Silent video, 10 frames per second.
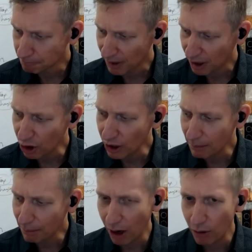Learning
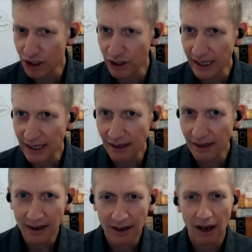poetry.
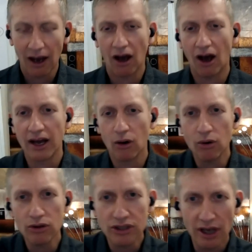I
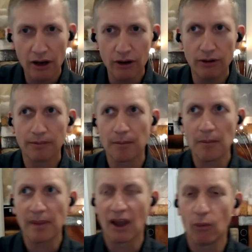also,
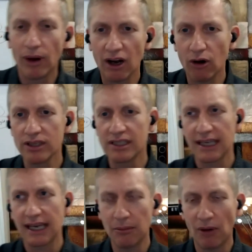when I was
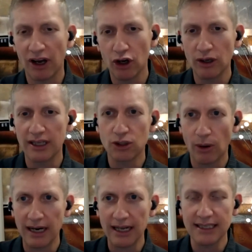in my early
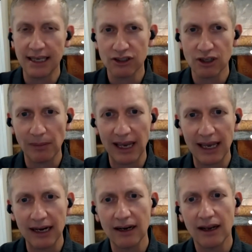20s, there was a
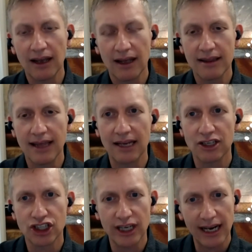man that
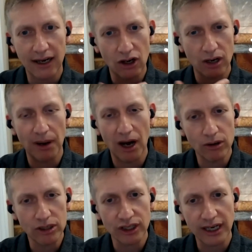shared a lot of
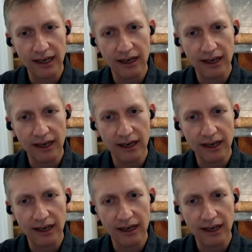poetry